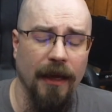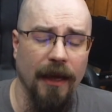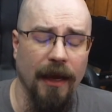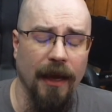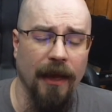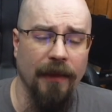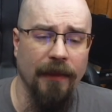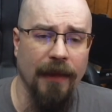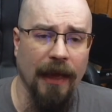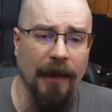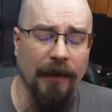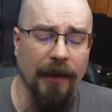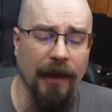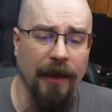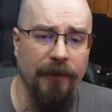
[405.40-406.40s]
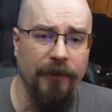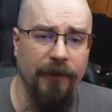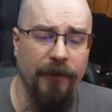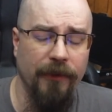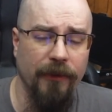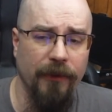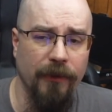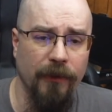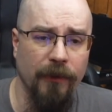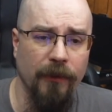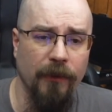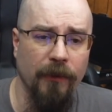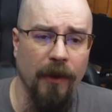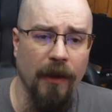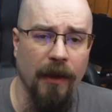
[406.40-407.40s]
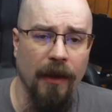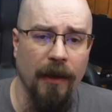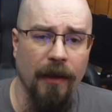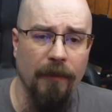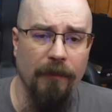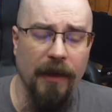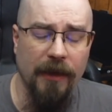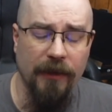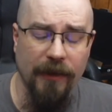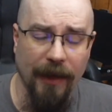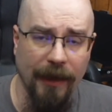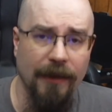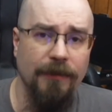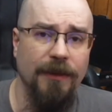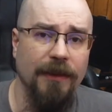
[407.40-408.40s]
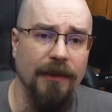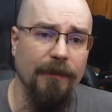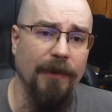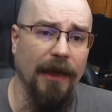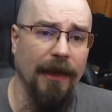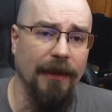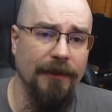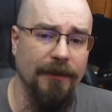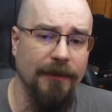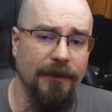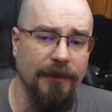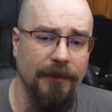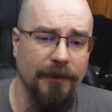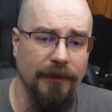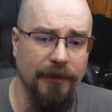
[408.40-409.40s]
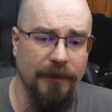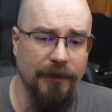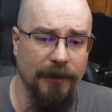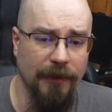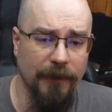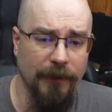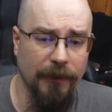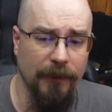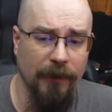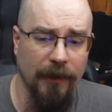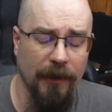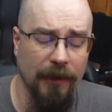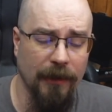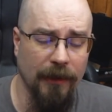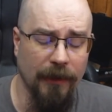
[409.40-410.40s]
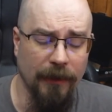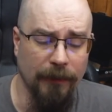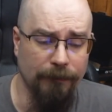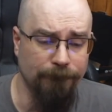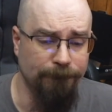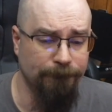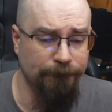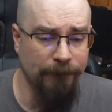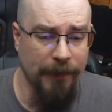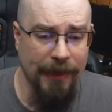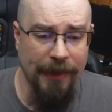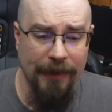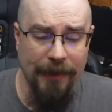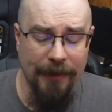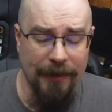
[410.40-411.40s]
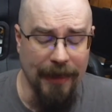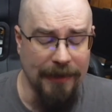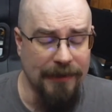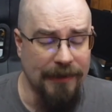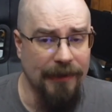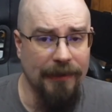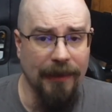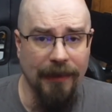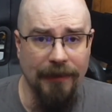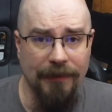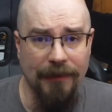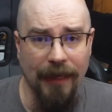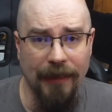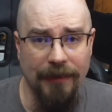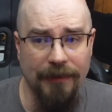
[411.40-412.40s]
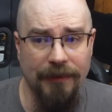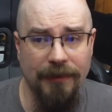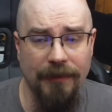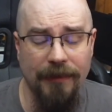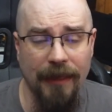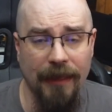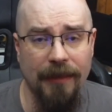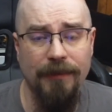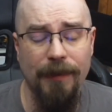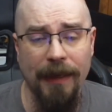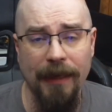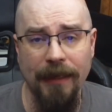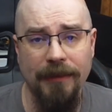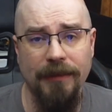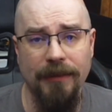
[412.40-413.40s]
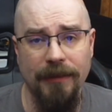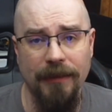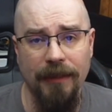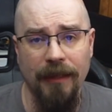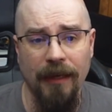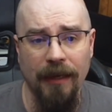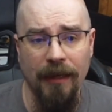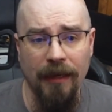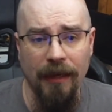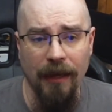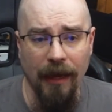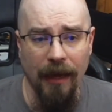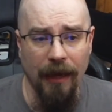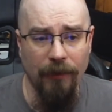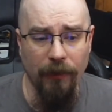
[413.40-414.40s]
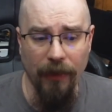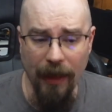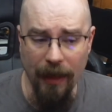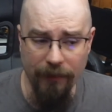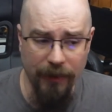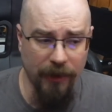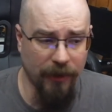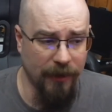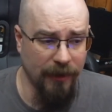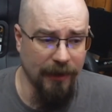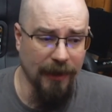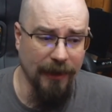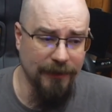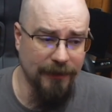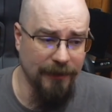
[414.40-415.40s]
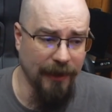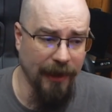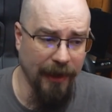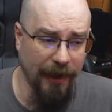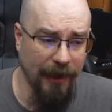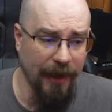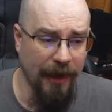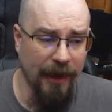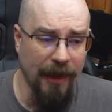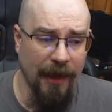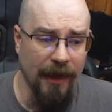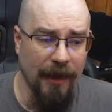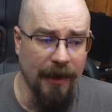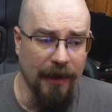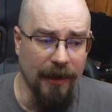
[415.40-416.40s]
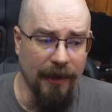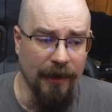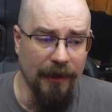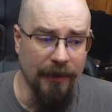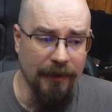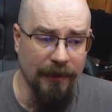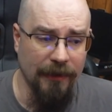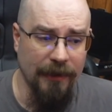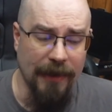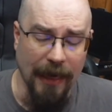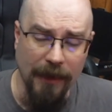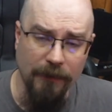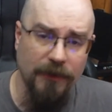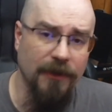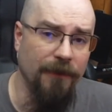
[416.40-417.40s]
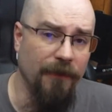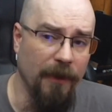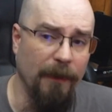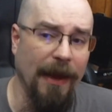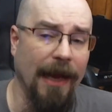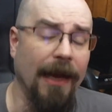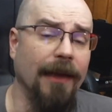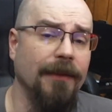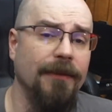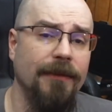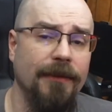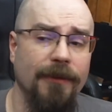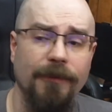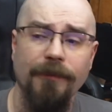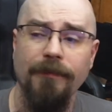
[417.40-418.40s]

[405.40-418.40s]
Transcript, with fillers: and that led to better games in the past. So um, that's it, guys. That is that is my answer. Uh, with a heavy heart, I say uh, games of the past.